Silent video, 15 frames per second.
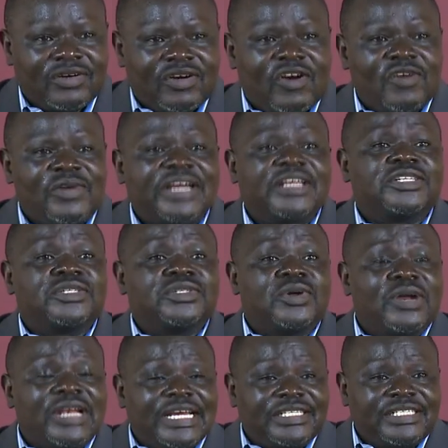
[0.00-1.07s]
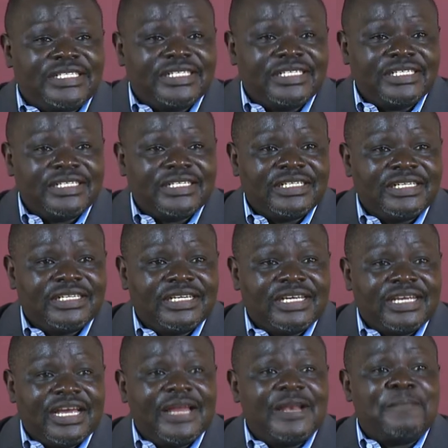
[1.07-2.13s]
over his knowledge
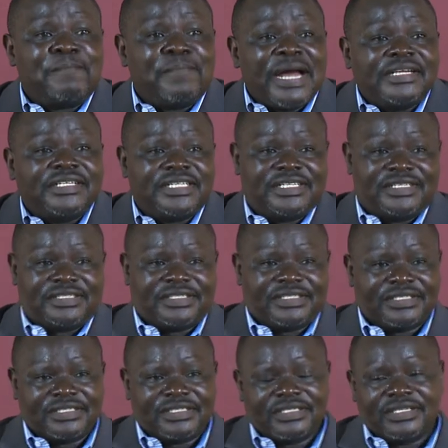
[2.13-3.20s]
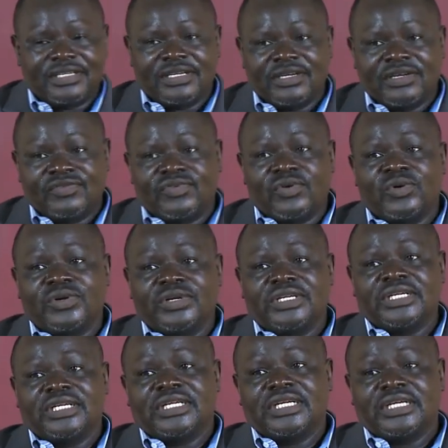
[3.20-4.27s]
and panting for
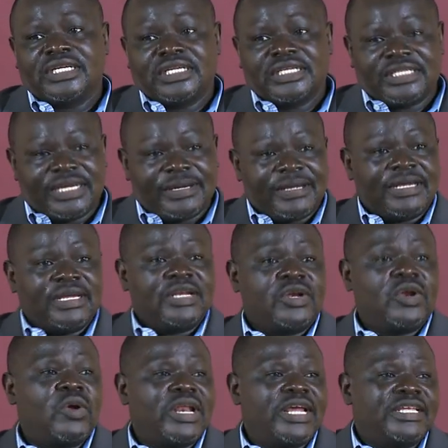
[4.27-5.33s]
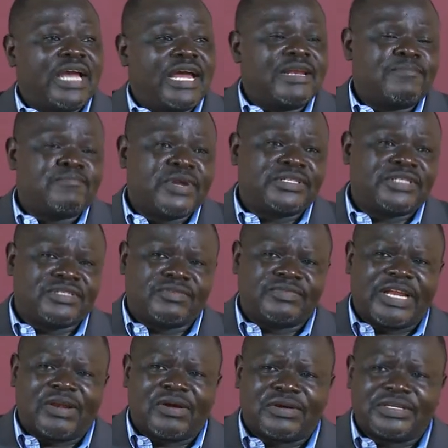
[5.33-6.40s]
the knowledge and the presence of
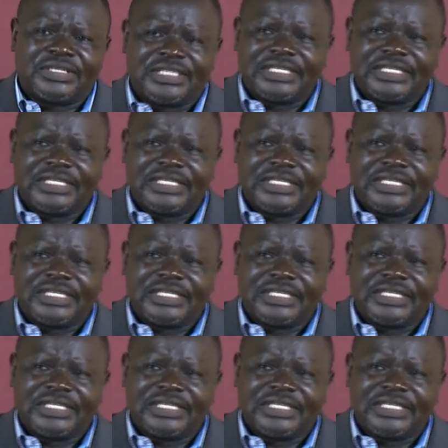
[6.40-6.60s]
the Lord.